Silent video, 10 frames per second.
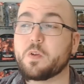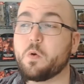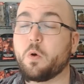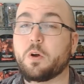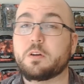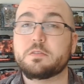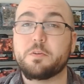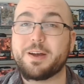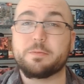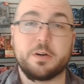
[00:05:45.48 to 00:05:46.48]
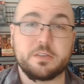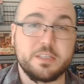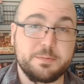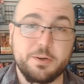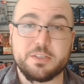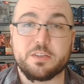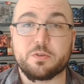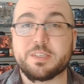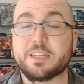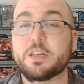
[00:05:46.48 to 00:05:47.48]
or your Battle Bond, Conspiracy,
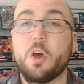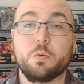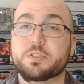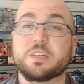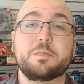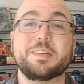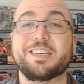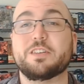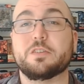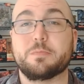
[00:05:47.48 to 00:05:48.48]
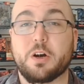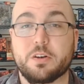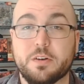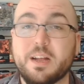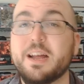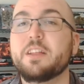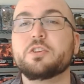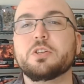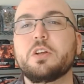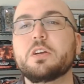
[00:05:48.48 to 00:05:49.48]
those sets will suddenly be legal in Modern?
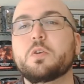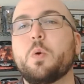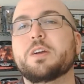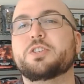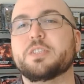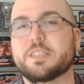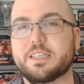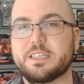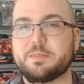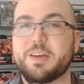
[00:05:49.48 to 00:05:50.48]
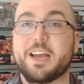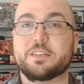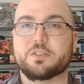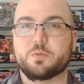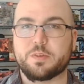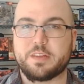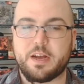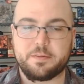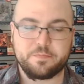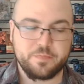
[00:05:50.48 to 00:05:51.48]
There's a lot of questions that need to be answered with
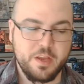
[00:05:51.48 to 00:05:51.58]
that.